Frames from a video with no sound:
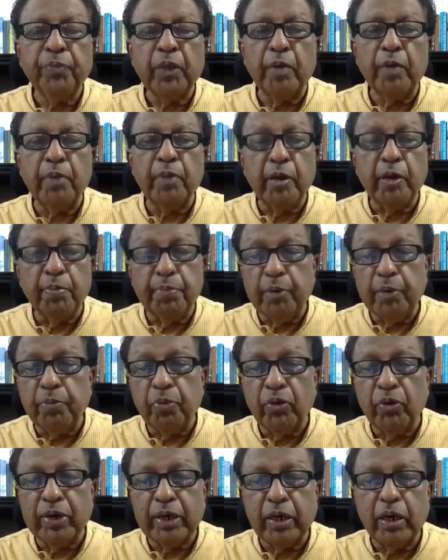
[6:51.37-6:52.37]
And many
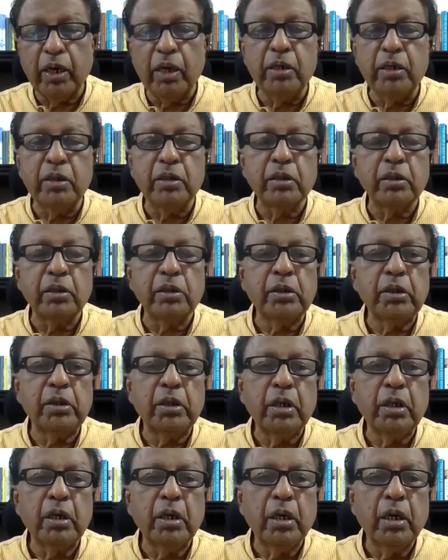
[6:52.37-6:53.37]
people were killed
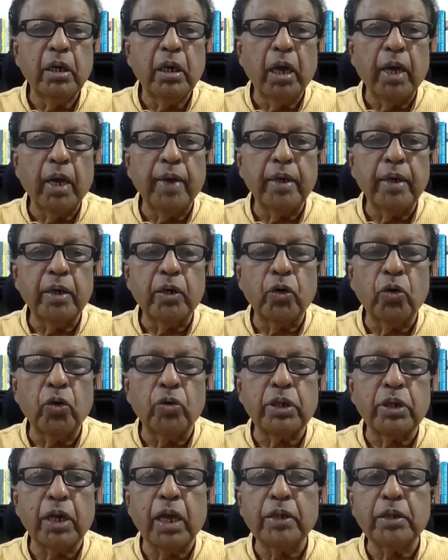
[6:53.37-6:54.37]
and it
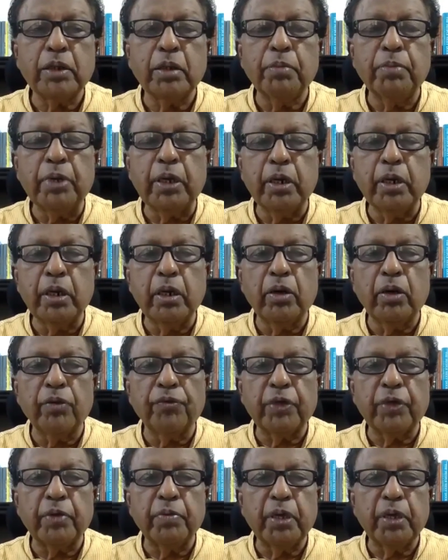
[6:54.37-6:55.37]
looked like the beginning
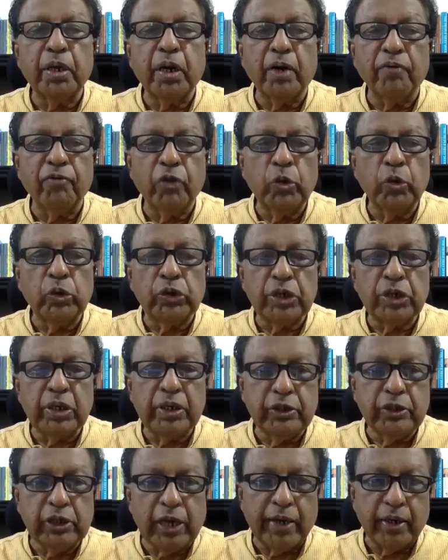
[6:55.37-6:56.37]
of a big revolution
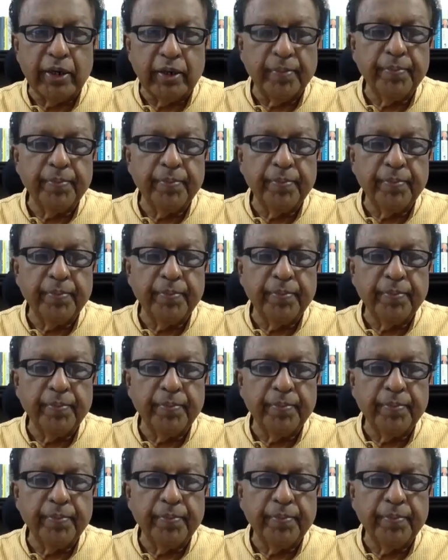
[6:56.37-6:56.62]
in China.